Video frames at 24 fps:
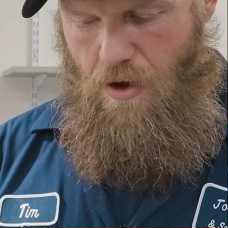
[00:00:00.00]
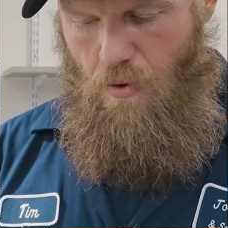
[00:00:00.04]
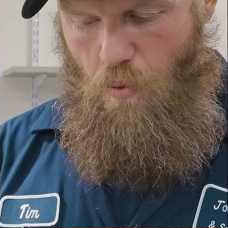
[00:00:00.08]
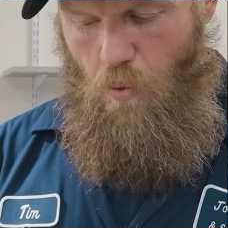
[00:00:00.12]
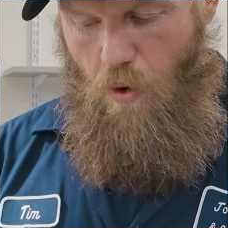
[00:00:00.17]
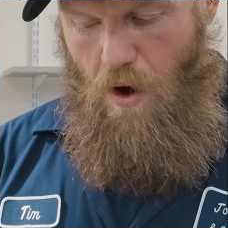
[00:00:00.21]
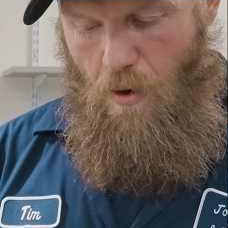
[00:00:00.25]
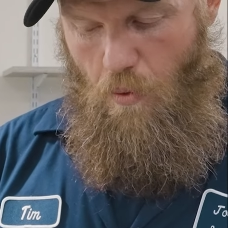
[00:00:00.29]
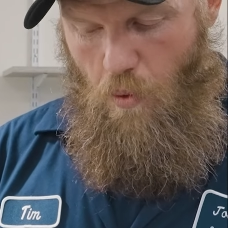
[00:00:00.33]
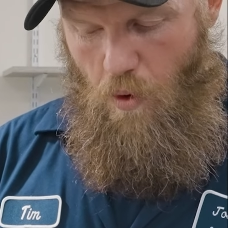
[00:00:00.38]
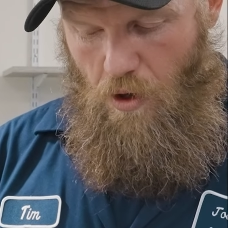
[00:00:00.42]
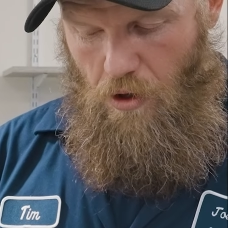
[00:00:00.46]

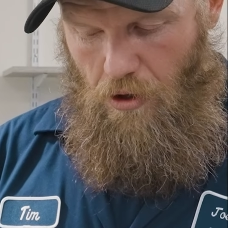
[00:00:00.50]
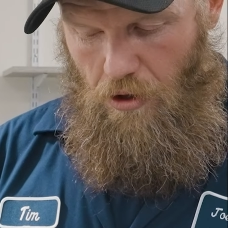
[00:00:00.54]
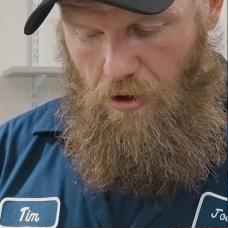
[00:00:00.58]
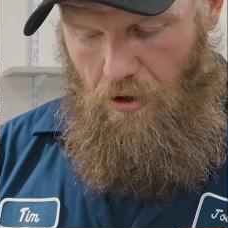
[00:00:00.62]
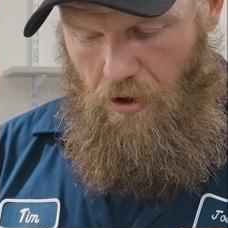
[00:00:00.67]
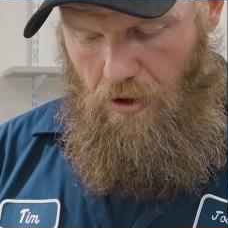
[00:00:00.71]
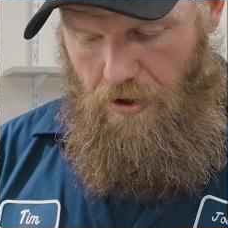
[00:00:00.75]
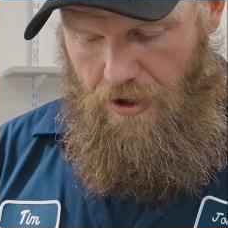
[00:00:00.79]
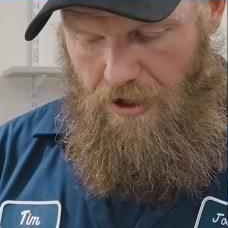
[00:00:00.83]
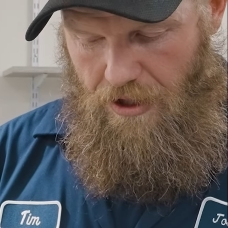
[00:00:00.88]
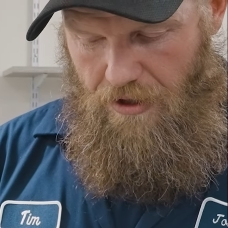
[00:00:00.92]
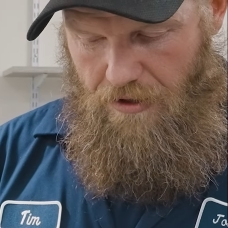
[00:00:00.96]
What we're
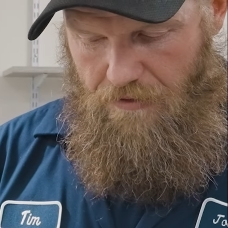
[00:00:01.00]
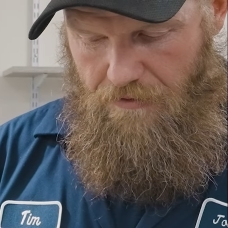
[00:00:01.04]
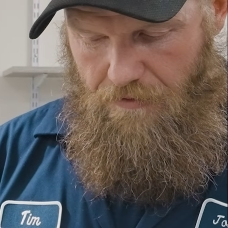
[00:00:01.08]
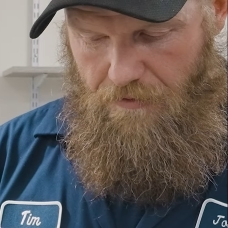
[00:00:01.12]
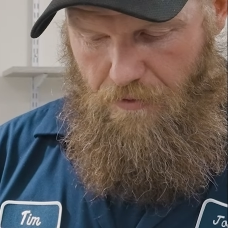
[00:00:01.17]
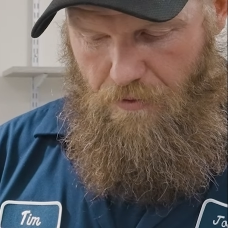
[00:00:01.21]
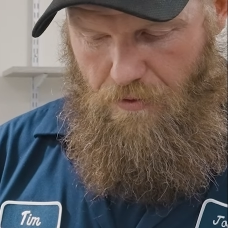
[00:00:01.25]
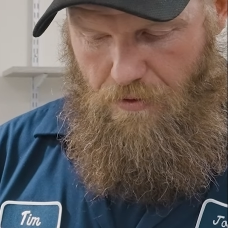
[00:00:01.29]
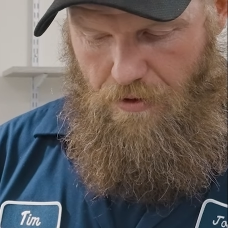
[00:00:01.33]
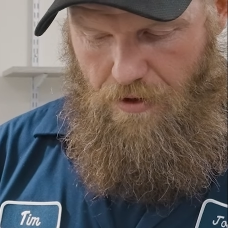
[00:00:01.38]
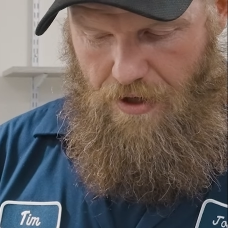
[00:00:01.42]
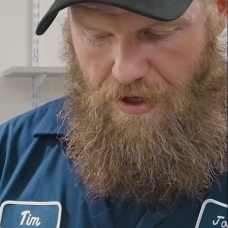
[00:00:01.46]
looking
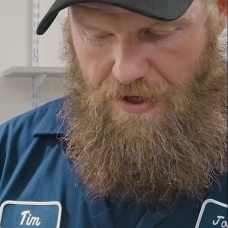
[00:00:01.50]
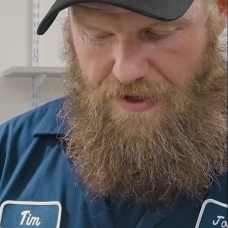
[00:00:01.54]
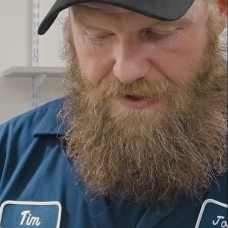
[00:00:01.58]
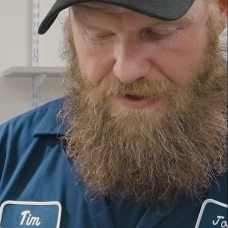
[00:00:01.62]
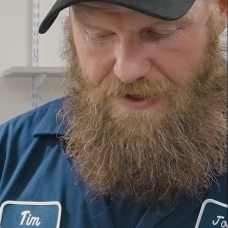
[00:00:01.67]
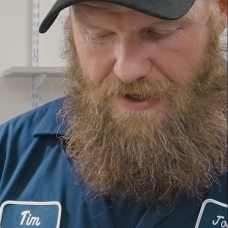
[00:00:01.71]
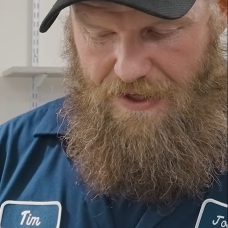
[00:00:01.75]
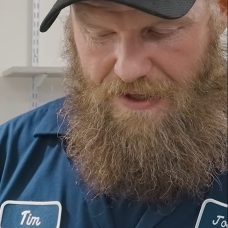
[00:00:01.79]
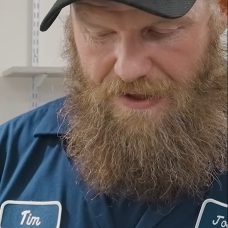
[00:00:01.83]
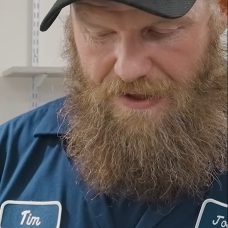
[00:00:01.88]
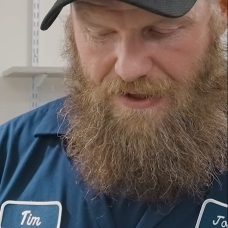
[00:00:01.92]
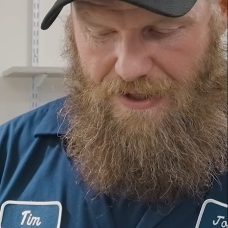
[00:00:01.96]
for
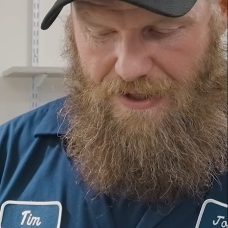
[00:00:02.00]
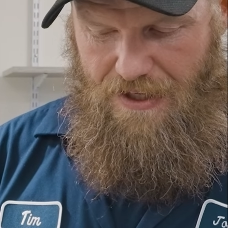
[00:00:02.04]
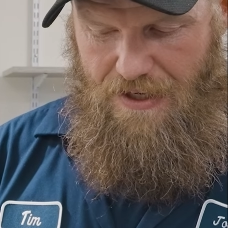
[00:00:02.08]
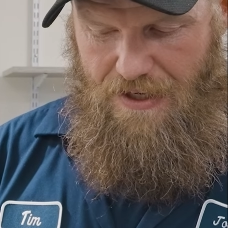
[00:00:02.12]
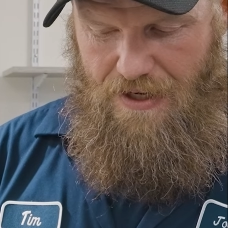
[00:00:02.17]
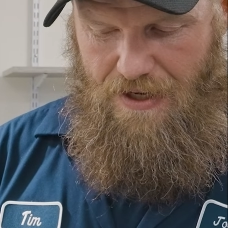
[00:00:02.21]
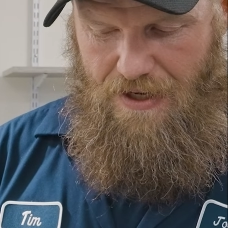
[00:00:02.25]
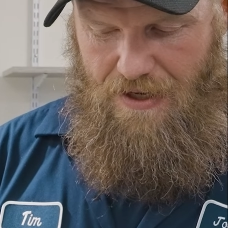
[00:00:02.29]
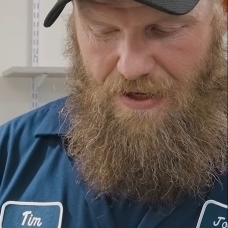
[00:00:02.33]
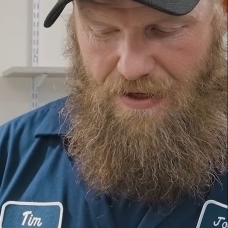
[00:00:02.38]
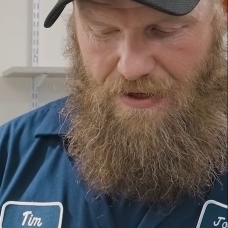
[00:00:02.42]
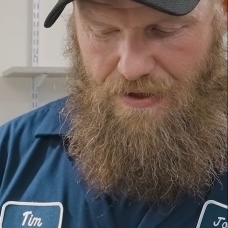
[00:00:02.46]
is a
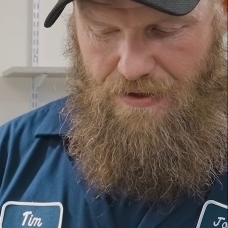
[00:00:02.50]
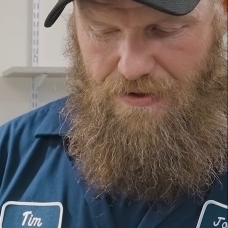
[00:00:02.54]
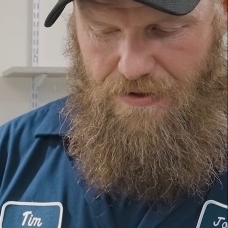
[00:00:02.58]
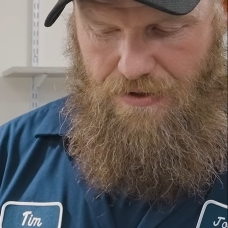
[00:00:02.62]
leak